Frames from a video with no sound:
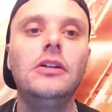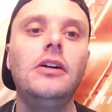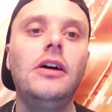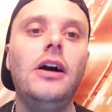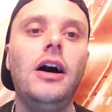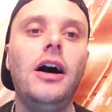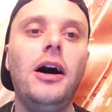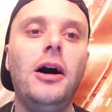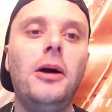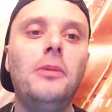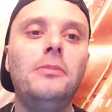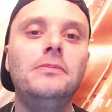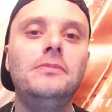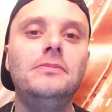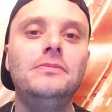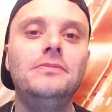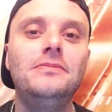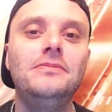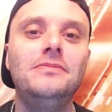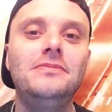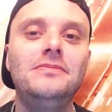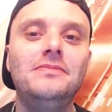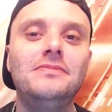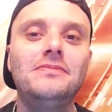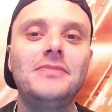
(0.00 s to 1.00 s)
Um,
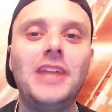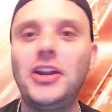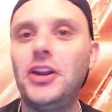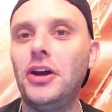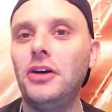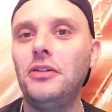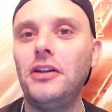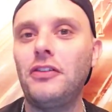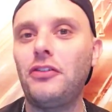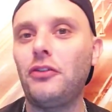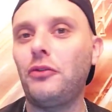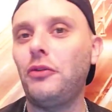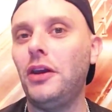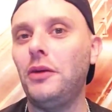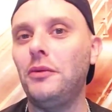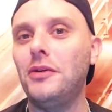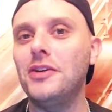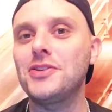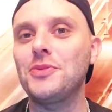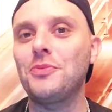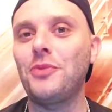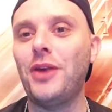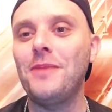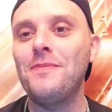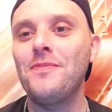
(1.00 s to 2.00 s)
I know that's a great
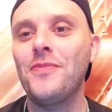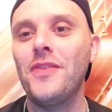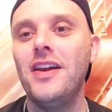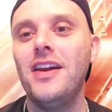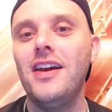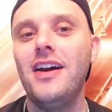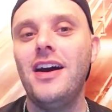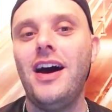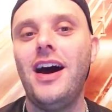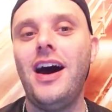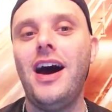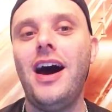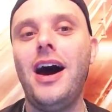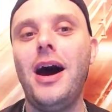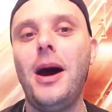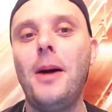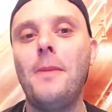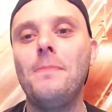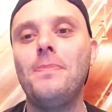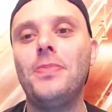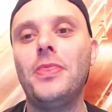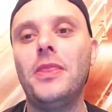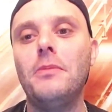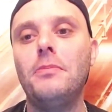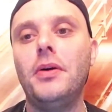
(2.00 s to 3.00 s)
reason, right?
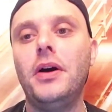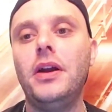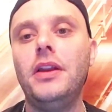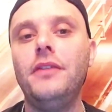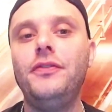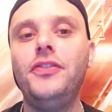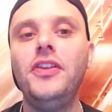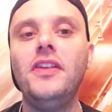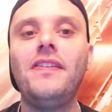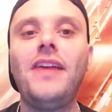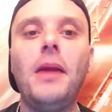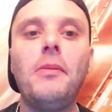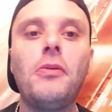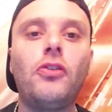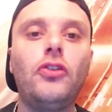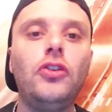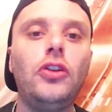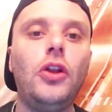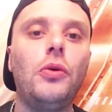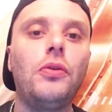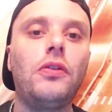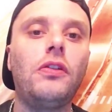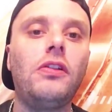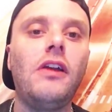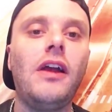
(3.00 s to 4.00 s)
Um, but if this game is
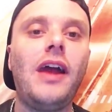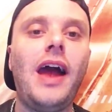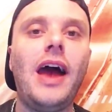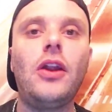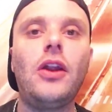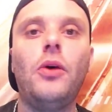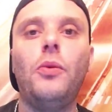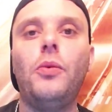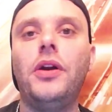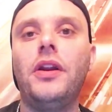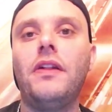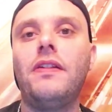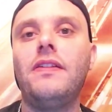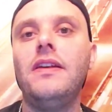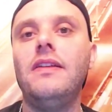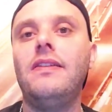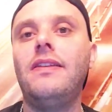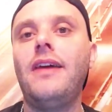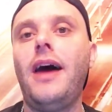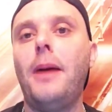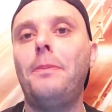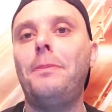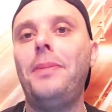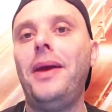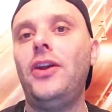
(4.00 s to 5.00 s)
close late, I don't want to see
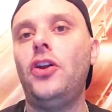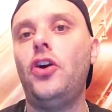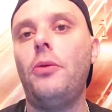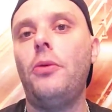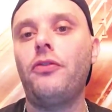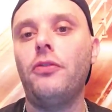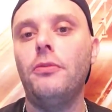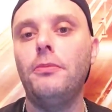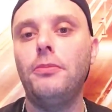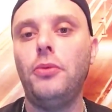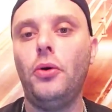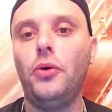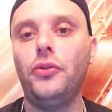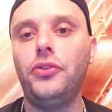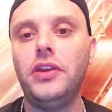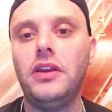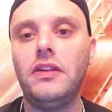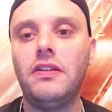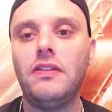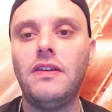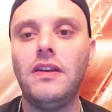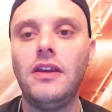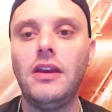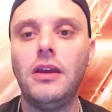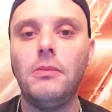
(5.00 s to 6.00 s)
top 10 arms from both these
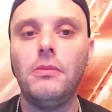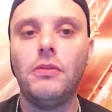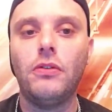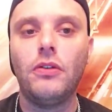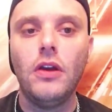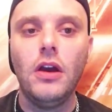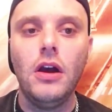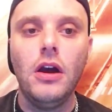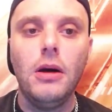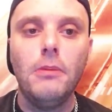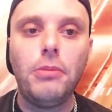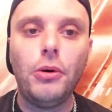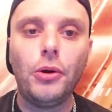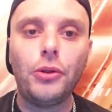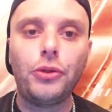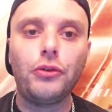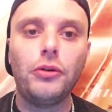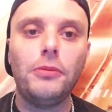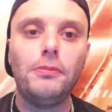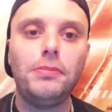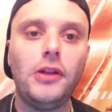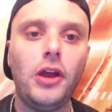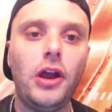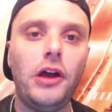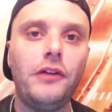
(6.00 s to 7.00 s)
teams. Both are
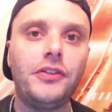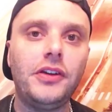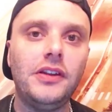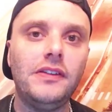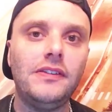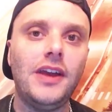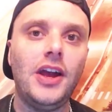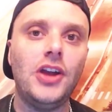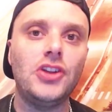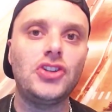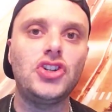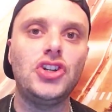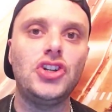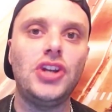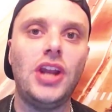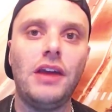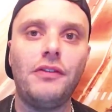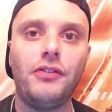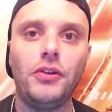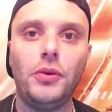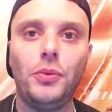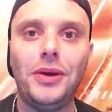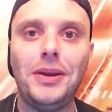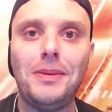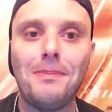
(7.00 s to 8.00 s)
in playoff contention.
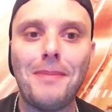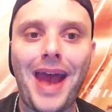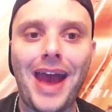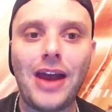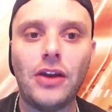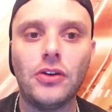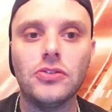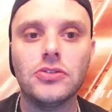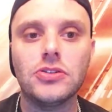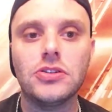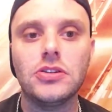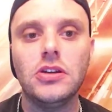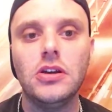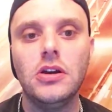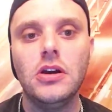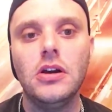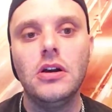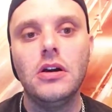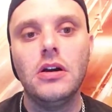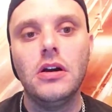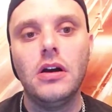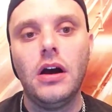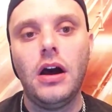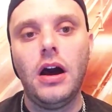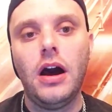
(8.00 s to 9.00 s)
Every win matters.
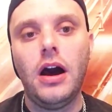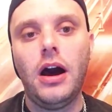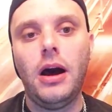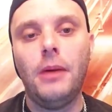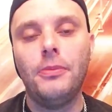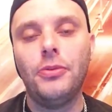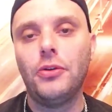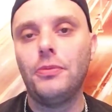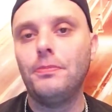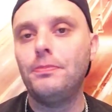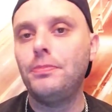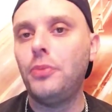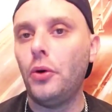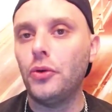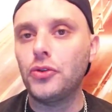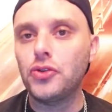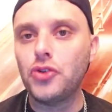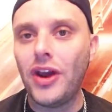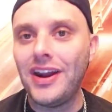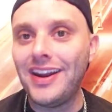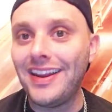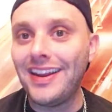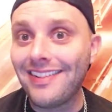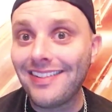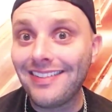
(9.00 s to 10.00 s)
Um, they're both
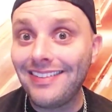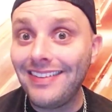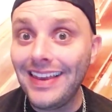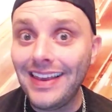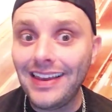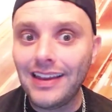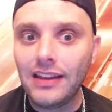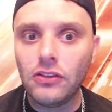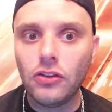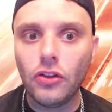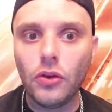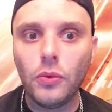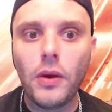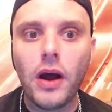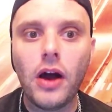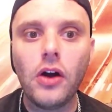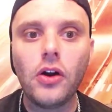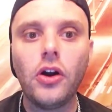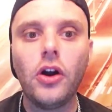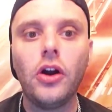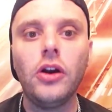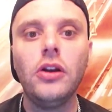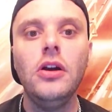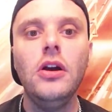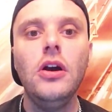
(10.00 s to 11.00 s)
trying to sneak into the wild
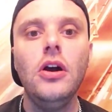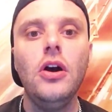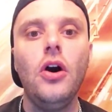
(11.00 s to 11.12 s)
card.